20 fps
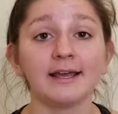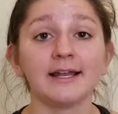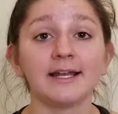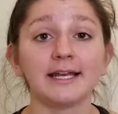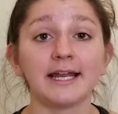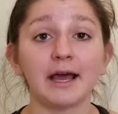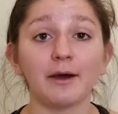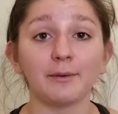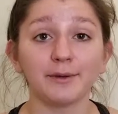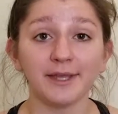
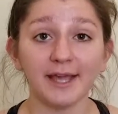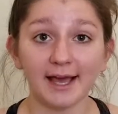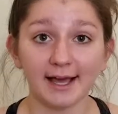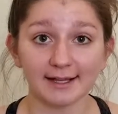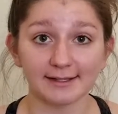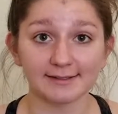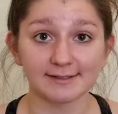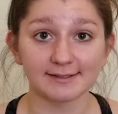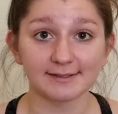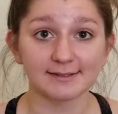Now,
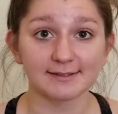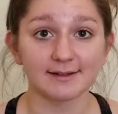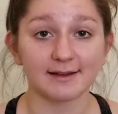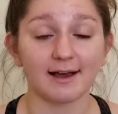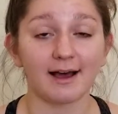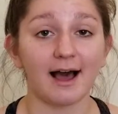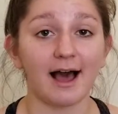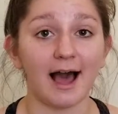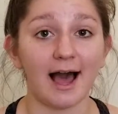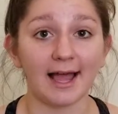yes,
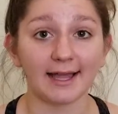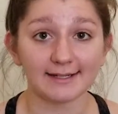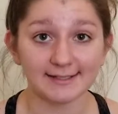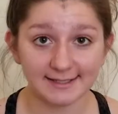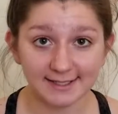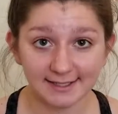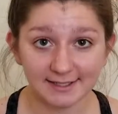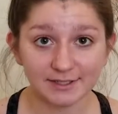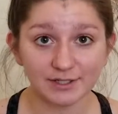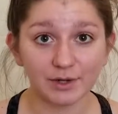I
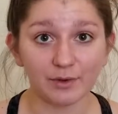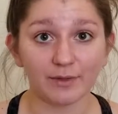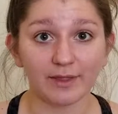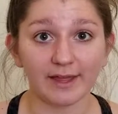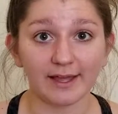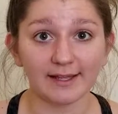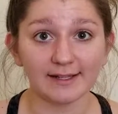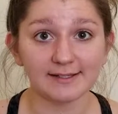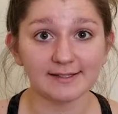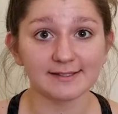did do
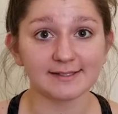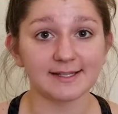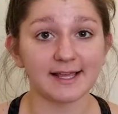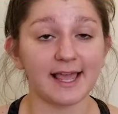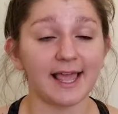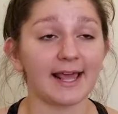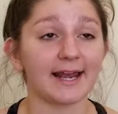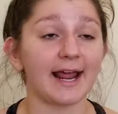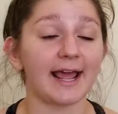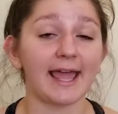this,
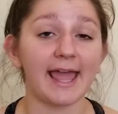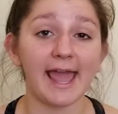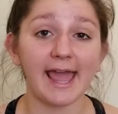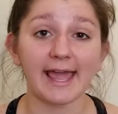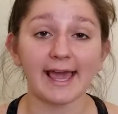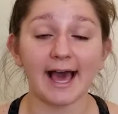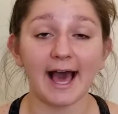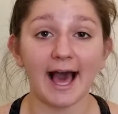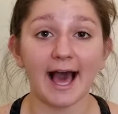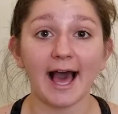and I
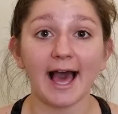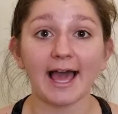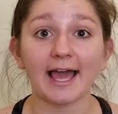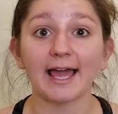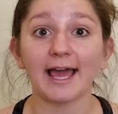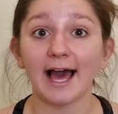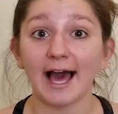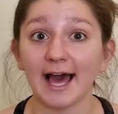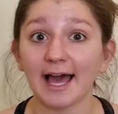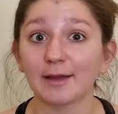ate
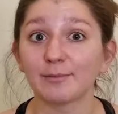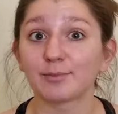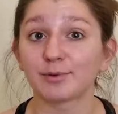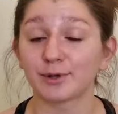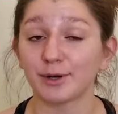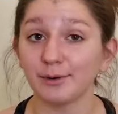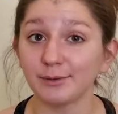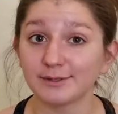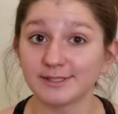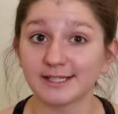high
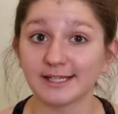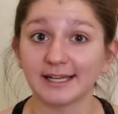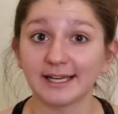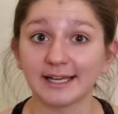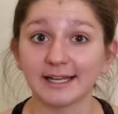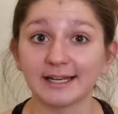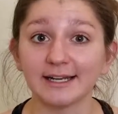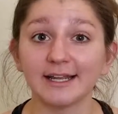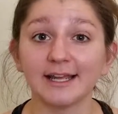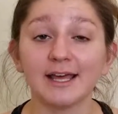
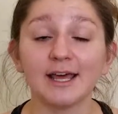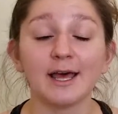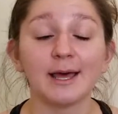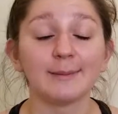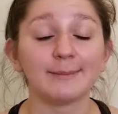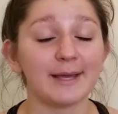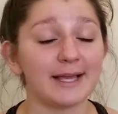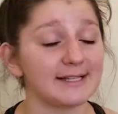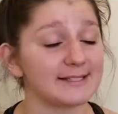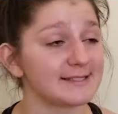protein
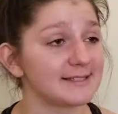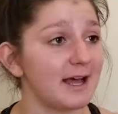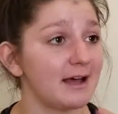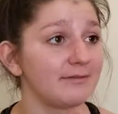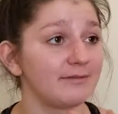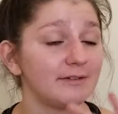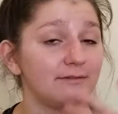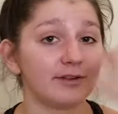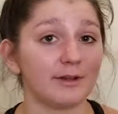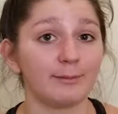based
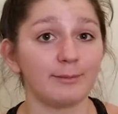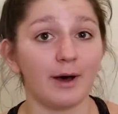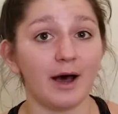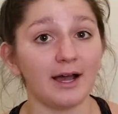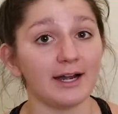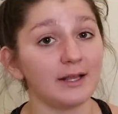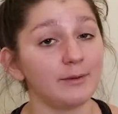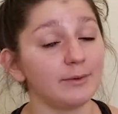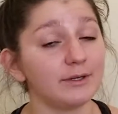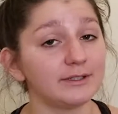off of the
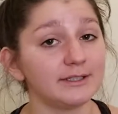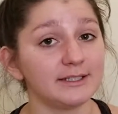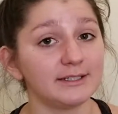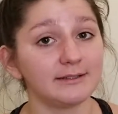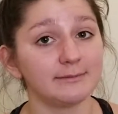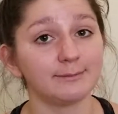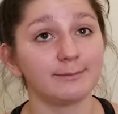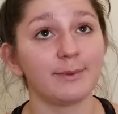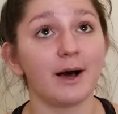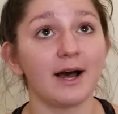
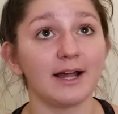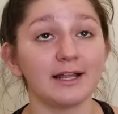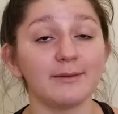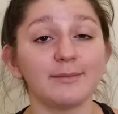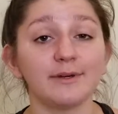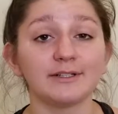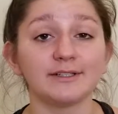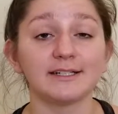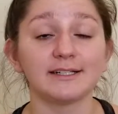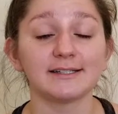
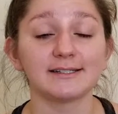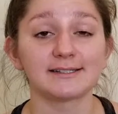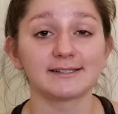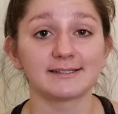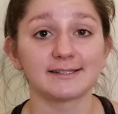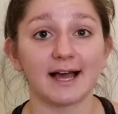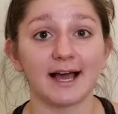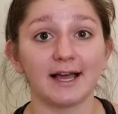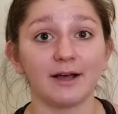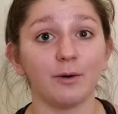bodybuilding
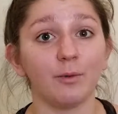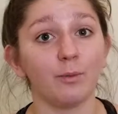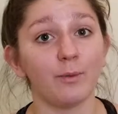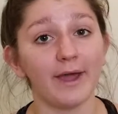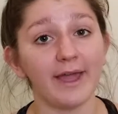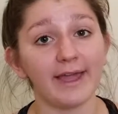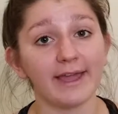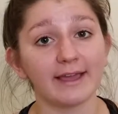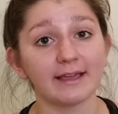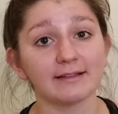style
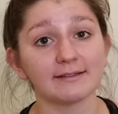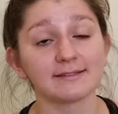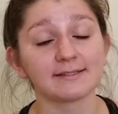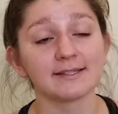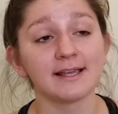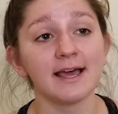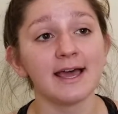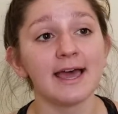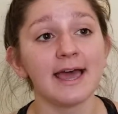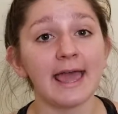ways,
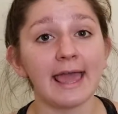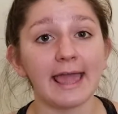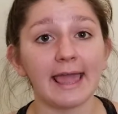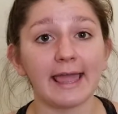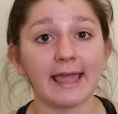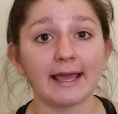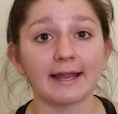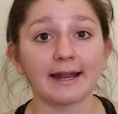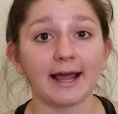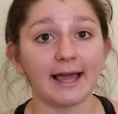
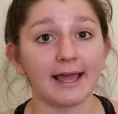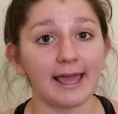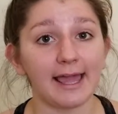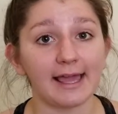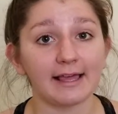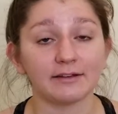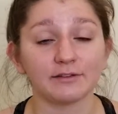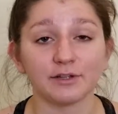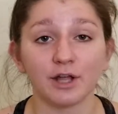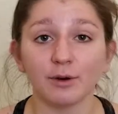and I
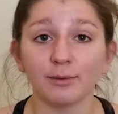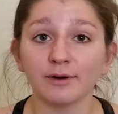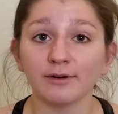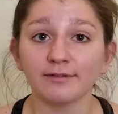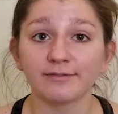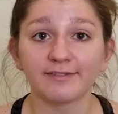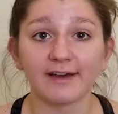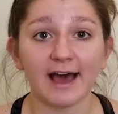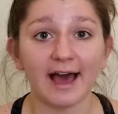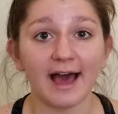ate lower
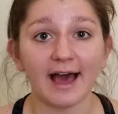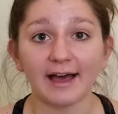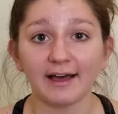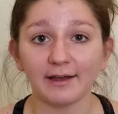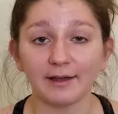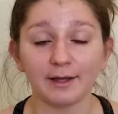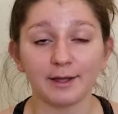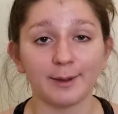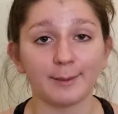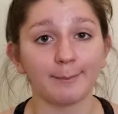fat,
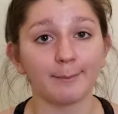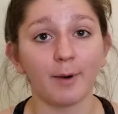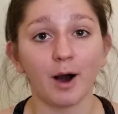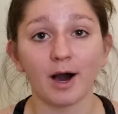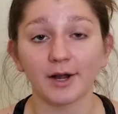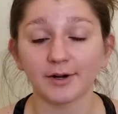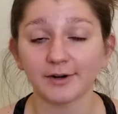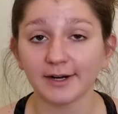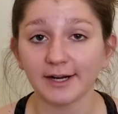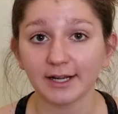
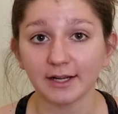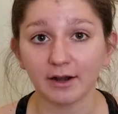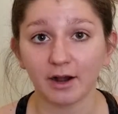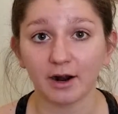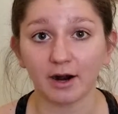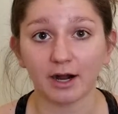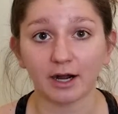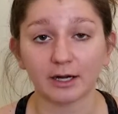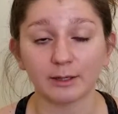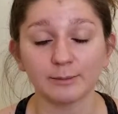moderate
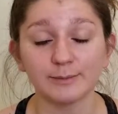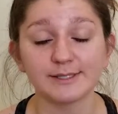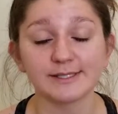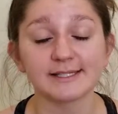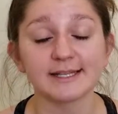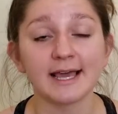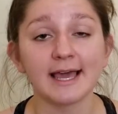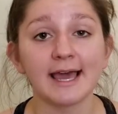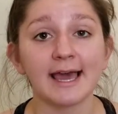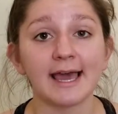carbs,
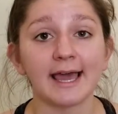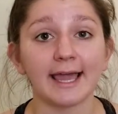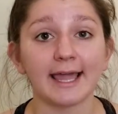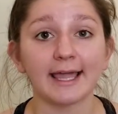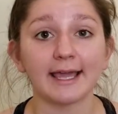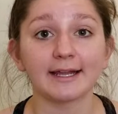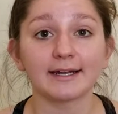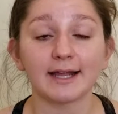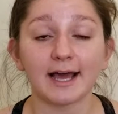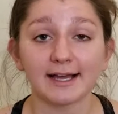
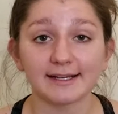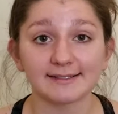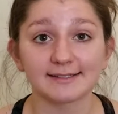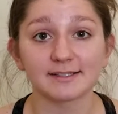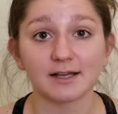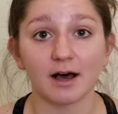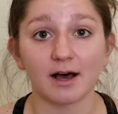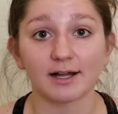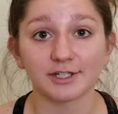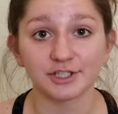and I
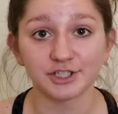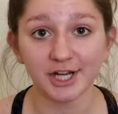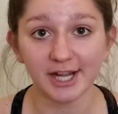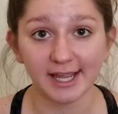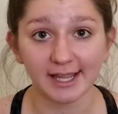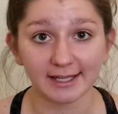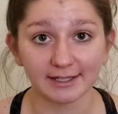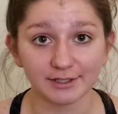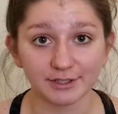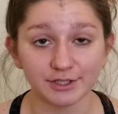saw a
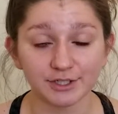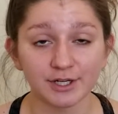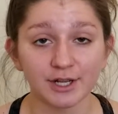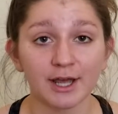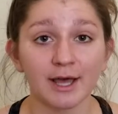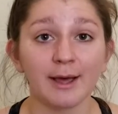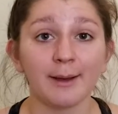change.